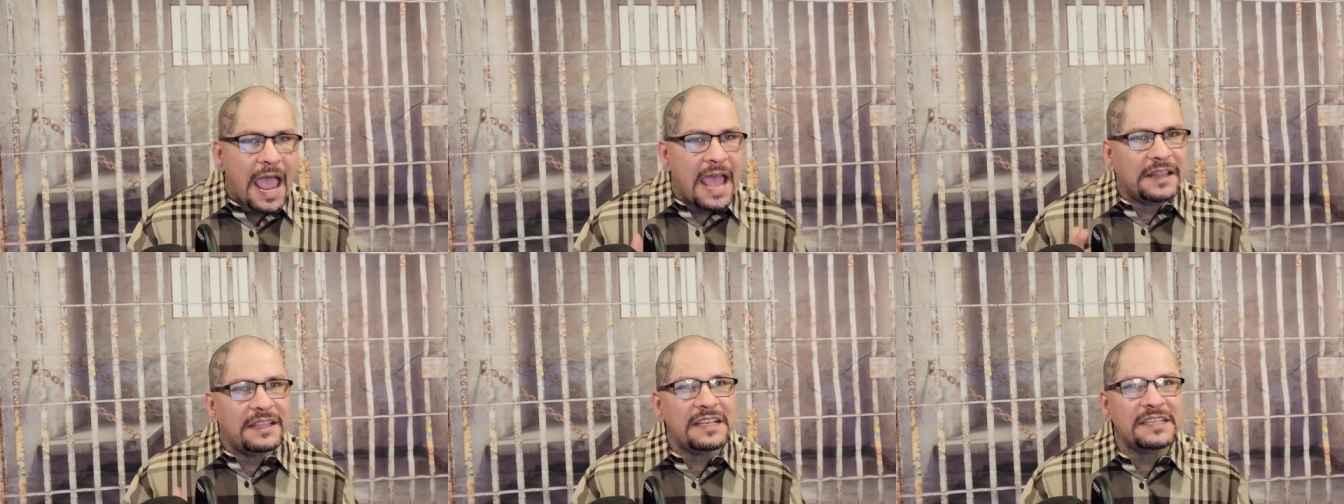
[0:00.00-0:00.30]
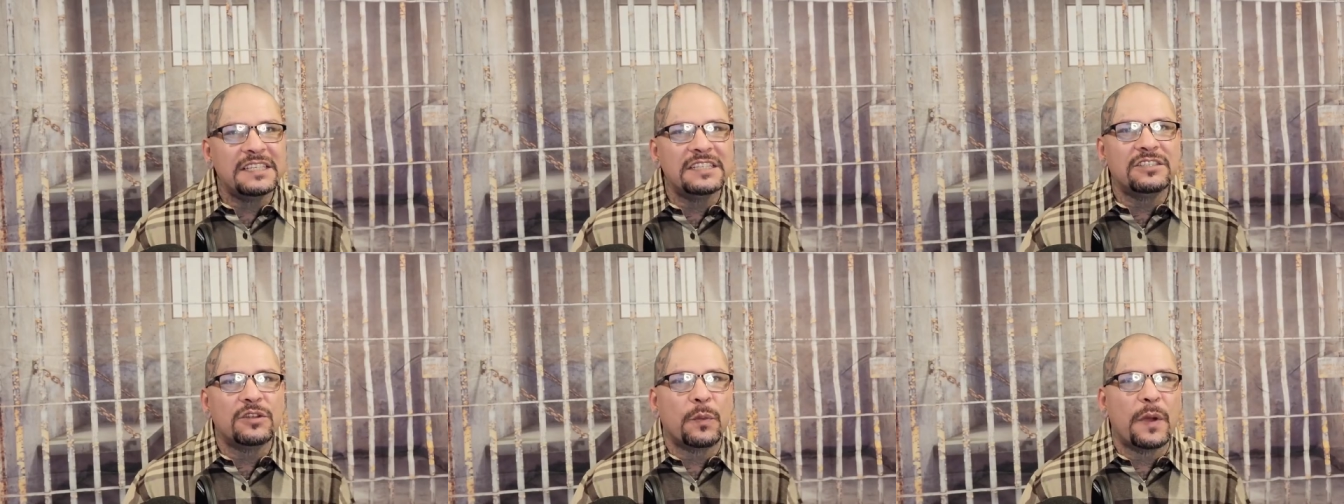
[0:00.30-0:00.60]
And
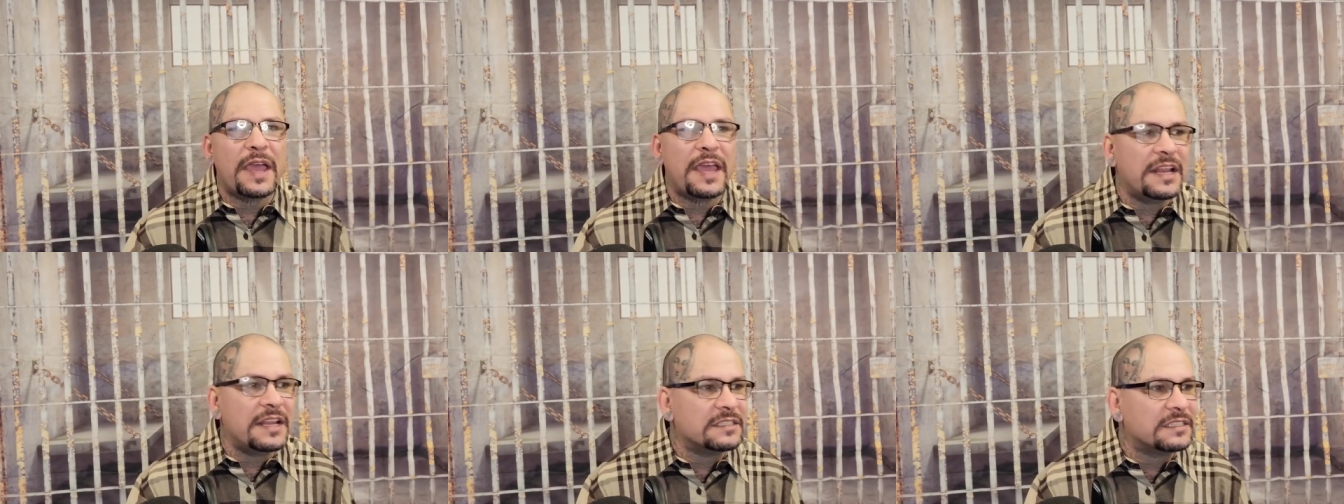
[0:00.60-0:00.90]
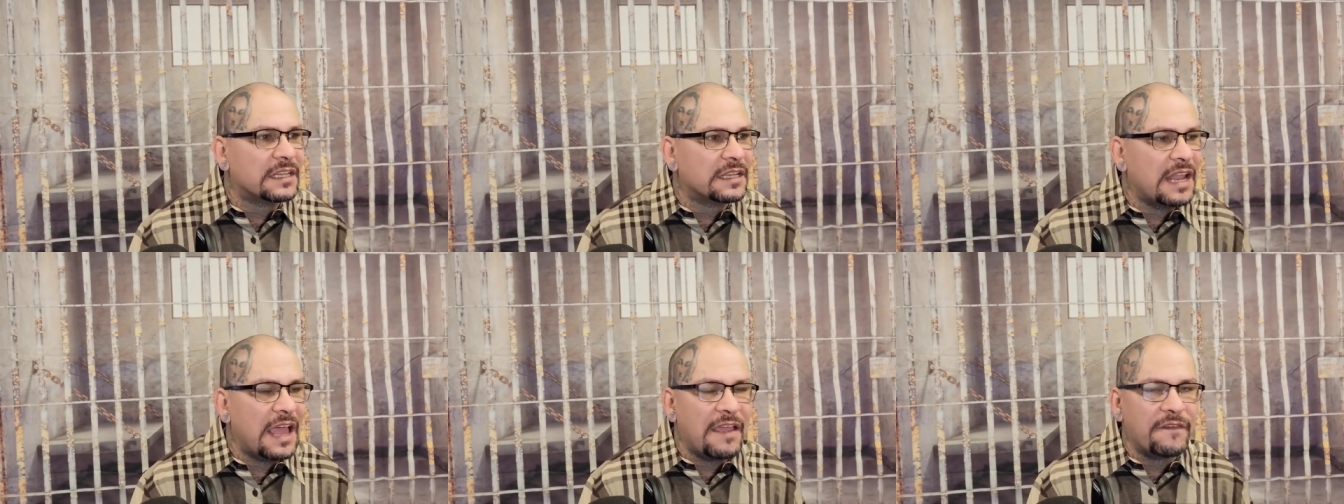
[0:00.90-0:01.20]
this is the way it is
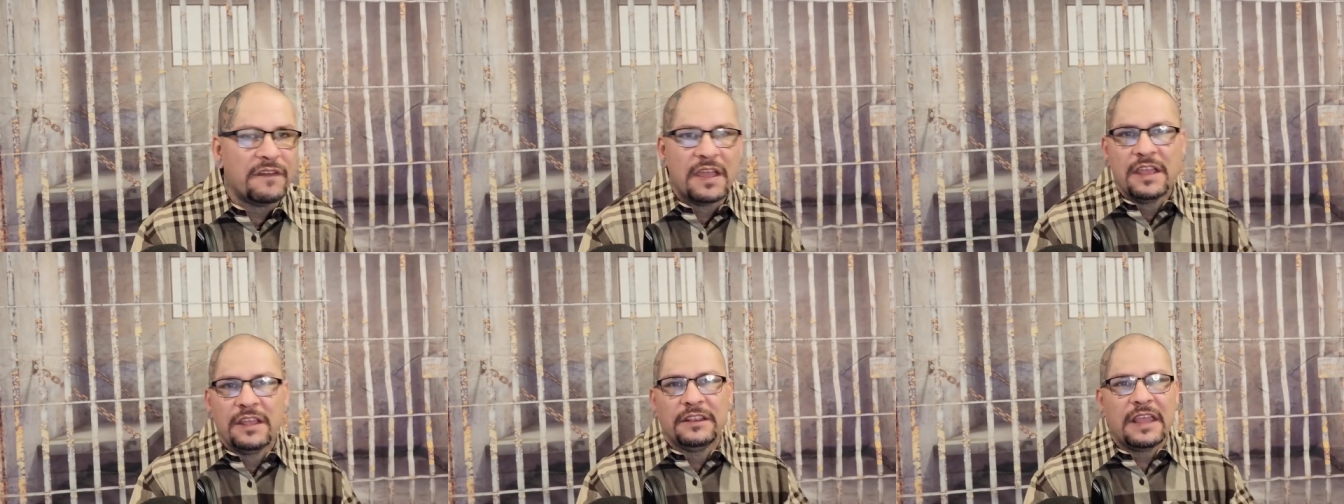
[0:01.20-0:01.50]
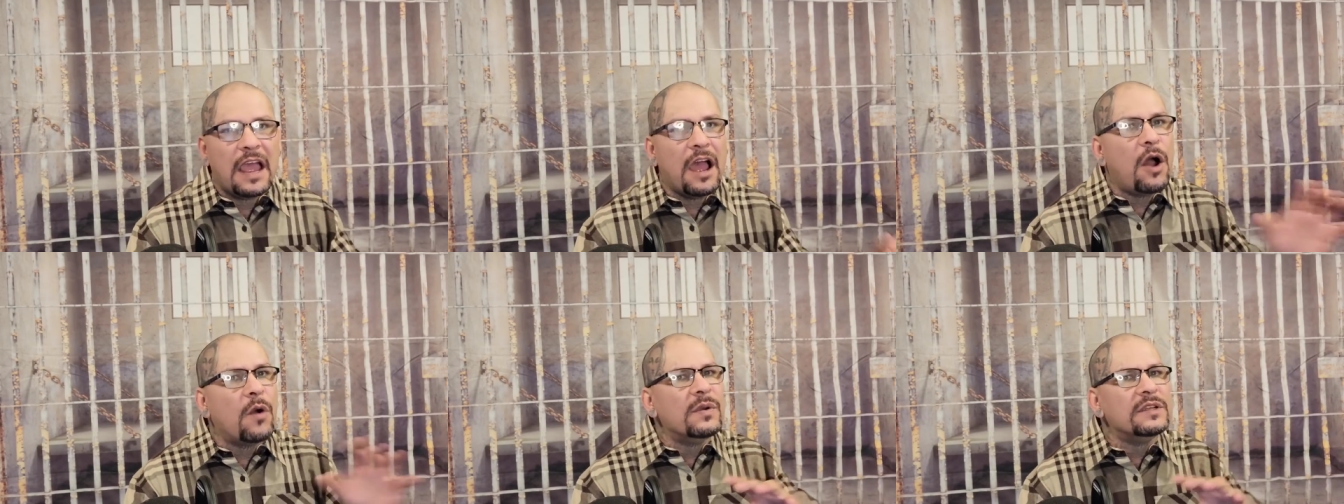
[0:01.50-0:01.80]
in life.
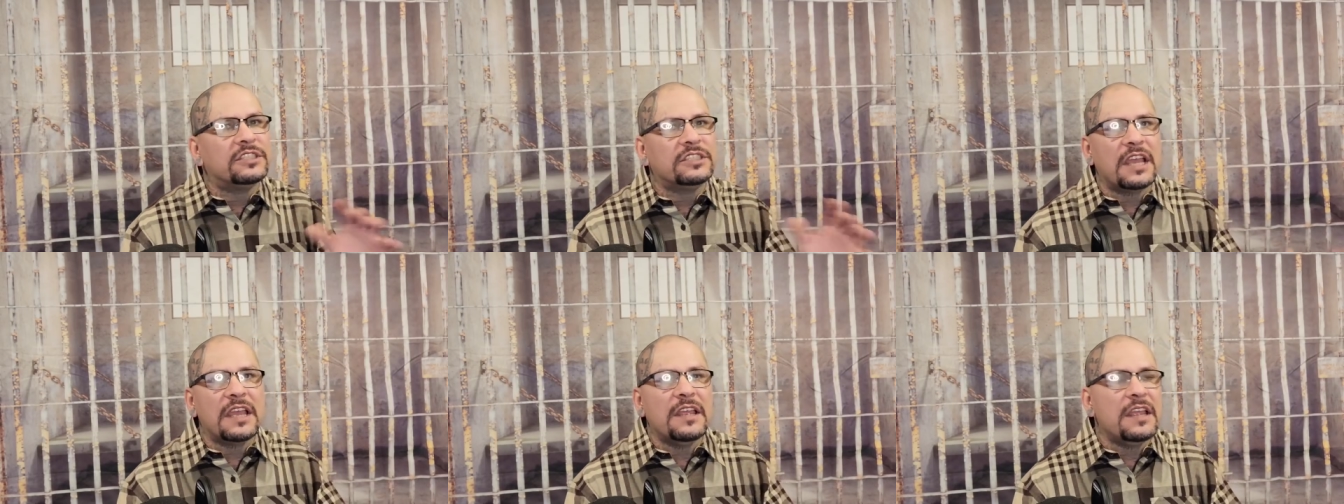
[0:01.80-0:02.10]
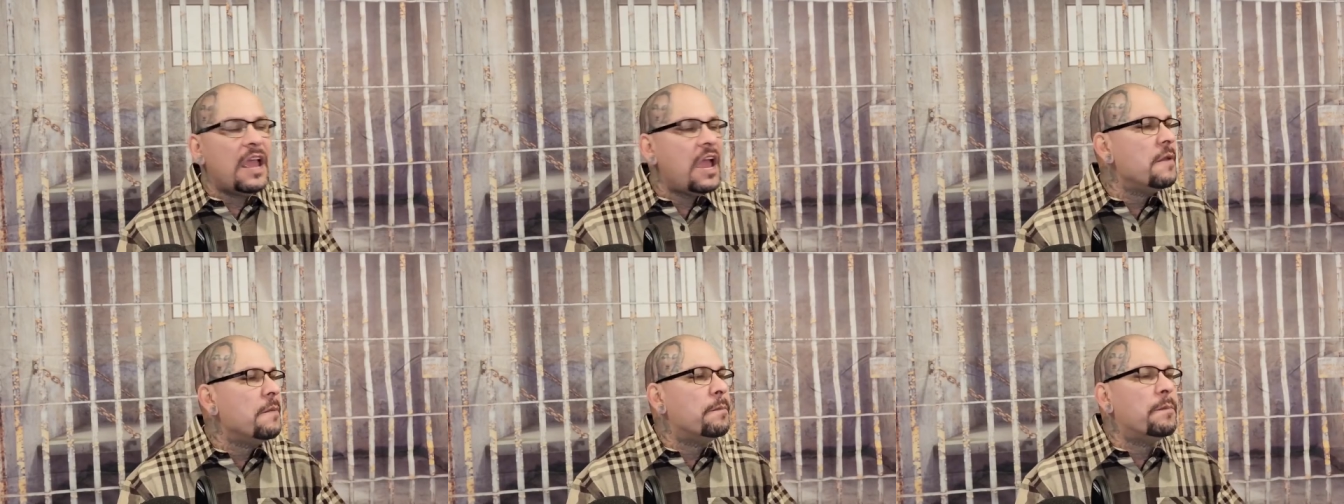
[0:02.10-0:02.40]
They always
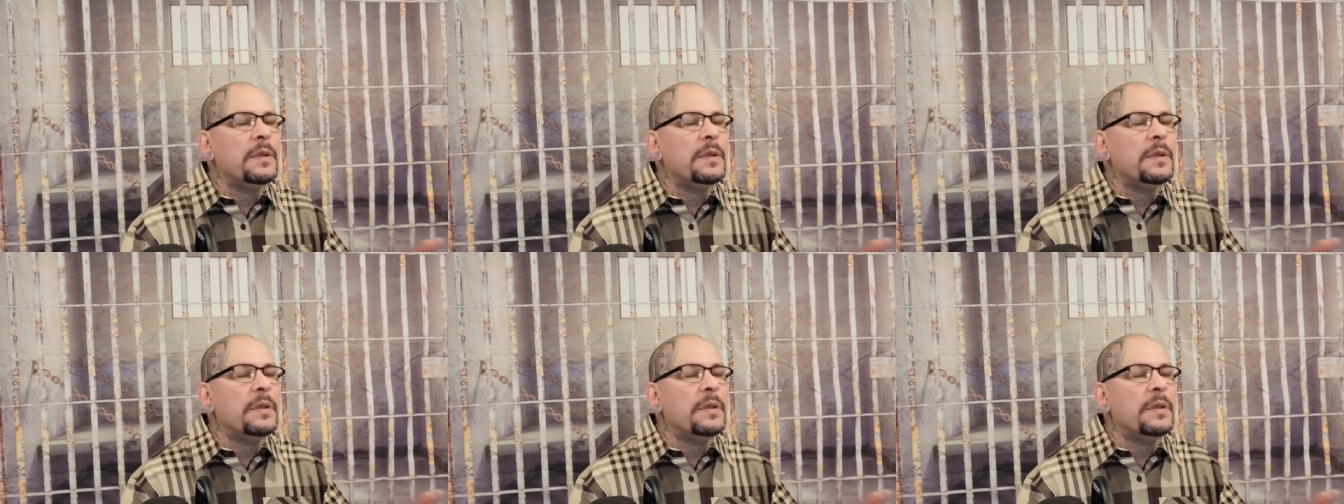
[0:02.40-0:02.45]
say, hey,